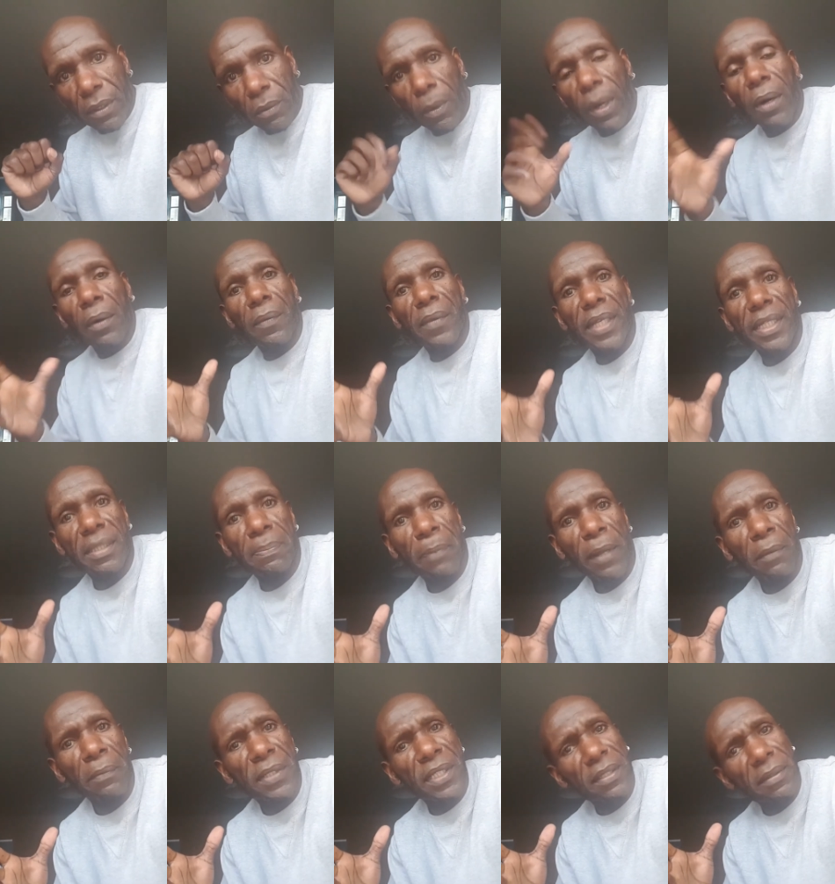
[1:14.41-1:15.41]
well,
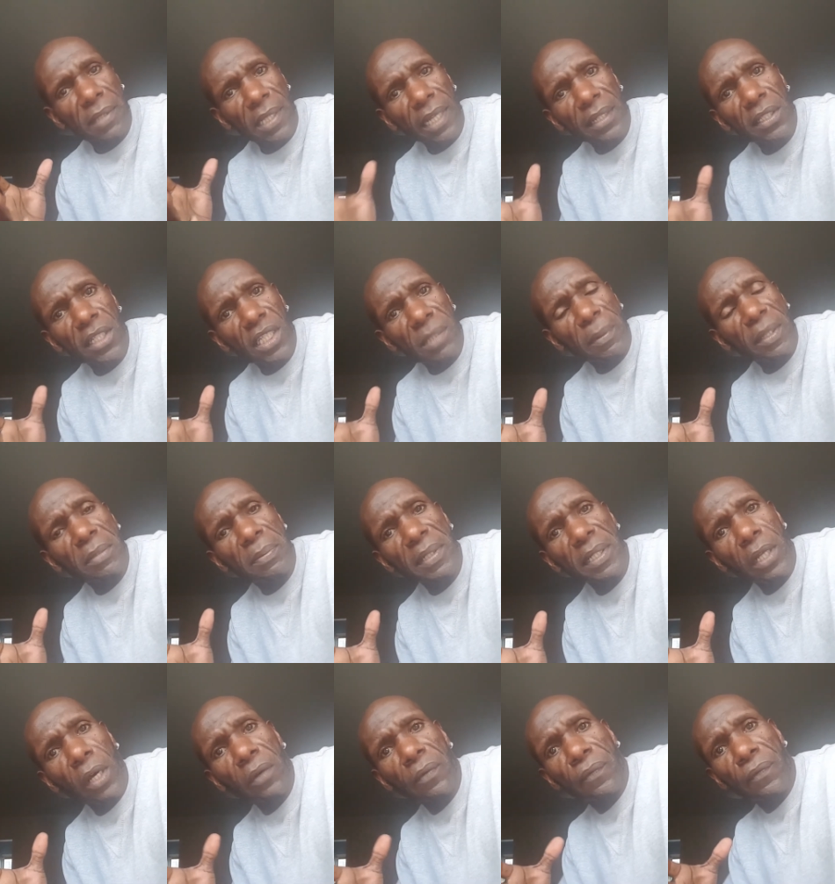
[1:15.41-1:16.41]
London's supposed to be
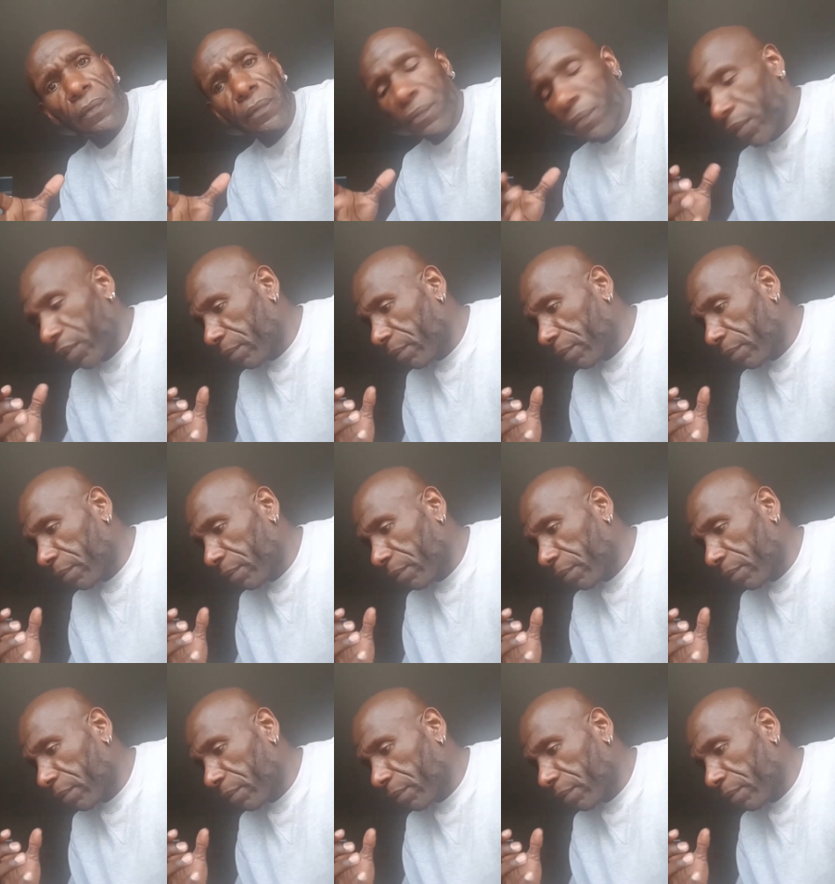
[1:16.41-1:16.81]
known for